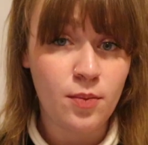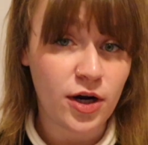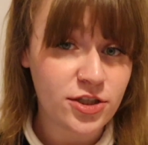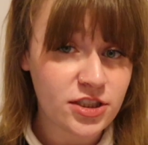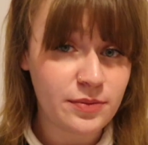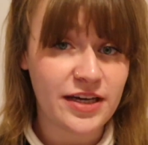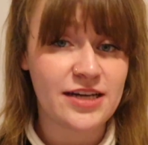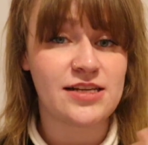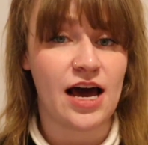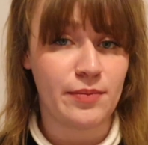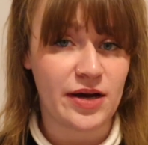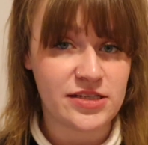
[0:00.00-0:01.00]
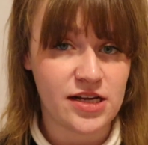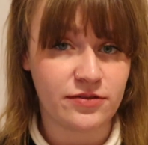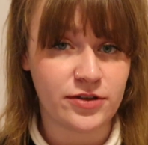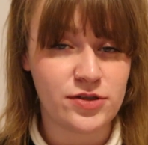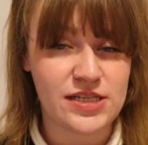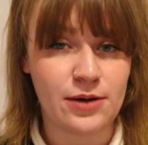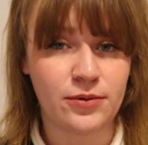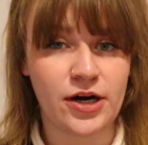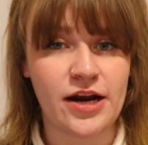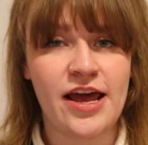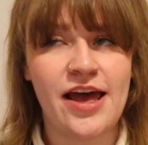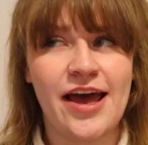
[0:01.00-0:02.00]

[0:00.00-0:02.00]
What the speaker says: Partially because I myself use that word,